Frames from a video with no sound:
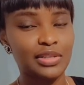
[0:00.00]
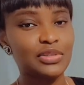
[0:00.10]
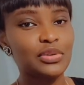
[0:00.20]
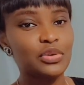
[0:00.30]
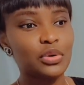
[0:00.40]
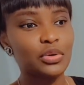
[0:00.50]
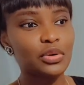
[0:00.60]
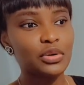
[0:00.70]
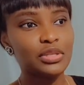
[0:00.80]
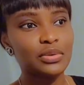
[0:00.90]
So you're
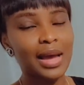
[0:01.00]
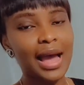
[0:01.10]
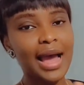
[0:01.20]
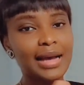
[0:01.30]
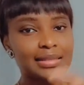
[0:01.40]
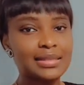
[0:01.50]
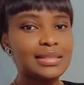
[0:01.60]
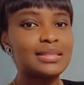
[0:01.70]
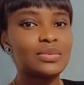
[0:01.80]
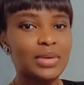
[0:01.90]
not going to act
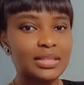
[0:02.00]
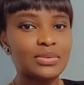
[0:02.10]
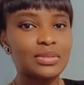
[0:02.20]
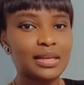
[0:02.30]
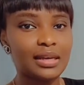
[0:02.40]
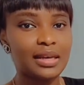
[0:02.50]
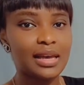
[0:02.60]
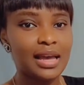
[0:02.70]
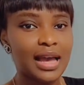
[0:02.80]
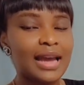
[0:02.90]
this way today
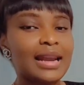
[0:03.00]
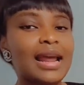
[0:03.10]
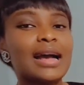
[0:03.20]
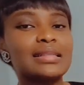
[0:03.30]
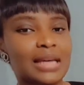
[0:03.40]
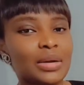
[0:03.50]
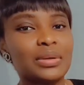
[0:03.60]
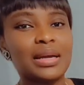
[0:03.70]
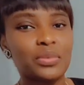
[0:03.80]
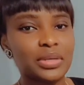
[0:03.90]
and act
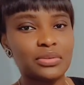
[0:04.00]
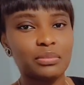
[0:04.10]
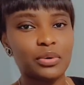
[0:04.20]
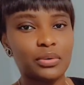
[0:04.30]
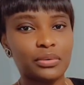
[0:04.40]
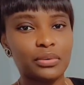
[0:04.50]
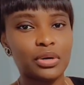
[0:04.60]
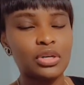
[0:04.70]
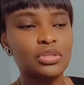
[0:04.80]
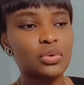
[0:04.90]
another way tomorrow.
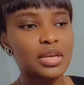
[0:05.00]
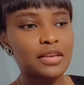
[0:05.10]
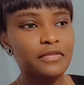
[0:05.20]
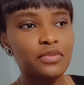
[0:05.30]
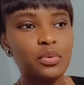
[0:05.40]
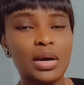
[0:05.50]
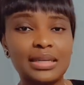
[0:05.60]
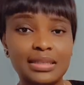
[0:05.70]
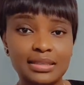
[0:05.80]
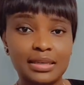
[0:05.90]
So if you are
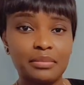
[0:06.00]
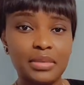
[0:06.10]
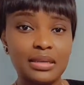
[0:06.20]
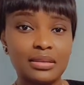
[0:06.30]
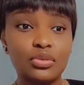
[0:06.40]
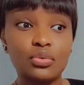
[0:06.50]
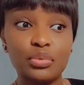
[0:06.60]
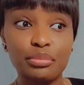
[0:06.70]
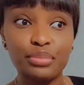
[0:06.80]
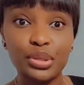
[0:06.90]
determined to
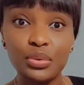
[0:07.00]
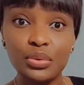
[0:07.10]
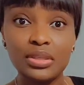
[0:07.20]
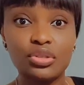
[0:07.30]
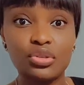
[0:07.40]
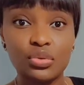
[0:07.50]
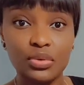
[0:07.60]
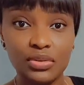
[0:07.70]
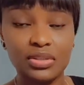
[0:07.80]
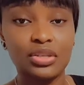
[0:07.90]
rebuild the
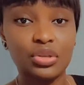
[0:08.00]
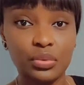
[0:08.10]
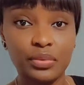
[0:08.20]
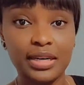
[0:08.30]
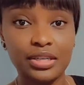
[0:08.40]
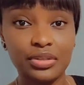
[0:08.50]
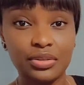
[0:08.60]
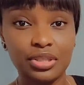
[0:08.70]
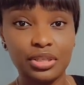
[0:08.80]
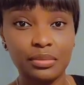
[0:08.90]
trust in your
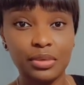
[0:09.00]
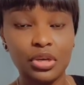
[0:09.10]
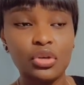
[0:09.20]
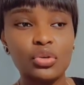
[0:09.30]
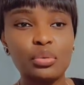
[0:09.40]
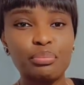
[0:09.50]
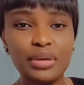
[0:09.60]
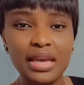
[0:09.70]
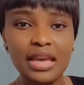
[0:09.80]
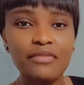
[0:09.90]
relationship, your
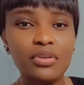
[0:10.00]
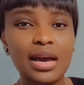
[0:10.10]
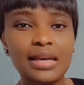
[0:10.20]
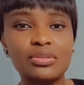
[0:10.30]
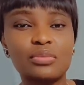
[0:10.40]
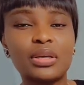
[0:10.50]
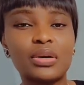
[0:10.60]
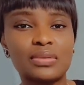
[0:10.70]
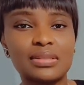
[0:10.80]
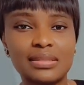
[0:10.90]
behavior has to be
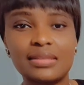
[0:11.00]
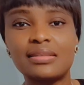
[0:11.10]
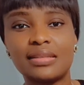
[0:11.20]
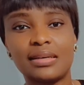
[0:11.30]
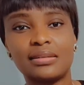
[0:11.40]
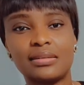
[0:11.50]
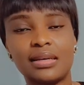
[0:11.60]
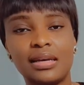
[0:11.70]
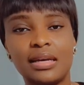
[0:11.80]
consistent.